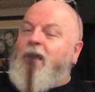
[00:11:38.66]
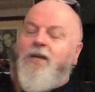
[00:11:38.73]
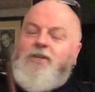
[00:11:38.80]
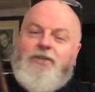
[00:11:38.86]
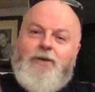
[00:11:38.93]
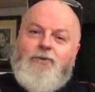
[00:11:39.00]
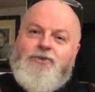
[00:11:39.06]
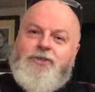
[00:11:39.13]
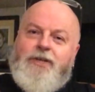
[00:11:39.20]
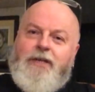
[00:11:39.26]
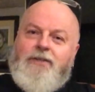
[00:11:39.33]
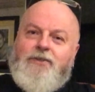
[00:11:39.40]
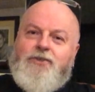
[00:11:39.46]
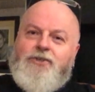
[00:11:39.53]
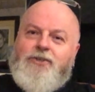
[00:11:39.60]
He sells
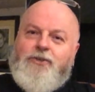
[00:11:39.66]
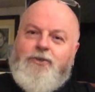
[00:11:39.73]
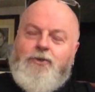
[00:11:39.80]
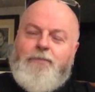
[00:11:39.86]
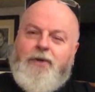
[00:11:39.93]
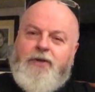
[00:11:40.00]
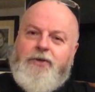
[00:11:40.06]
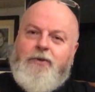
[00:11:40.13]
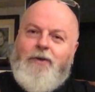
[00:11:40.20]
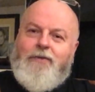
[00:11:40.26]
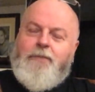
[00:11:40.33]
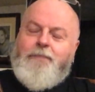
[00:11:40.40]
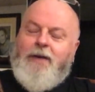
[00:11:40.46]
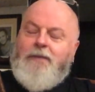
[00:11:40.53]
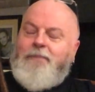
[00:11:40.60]
tins too, but you have
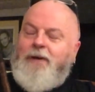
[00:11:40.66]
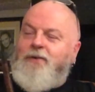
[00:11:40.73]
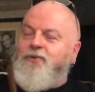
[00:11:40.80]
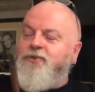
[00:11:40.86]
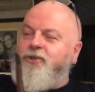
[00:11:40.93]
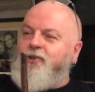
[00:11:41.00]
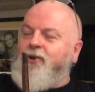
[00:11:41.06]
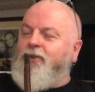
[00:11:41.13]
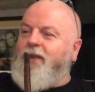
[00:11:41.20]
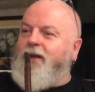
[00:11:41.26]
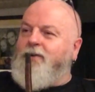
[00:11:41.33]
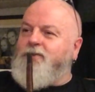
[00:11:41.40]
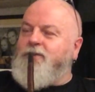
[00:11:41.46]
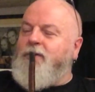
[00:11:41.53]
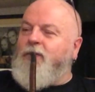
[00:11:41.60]
to pay postage on
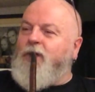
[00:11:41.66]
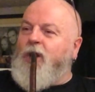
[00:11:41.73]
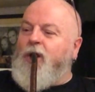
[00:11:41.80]
those.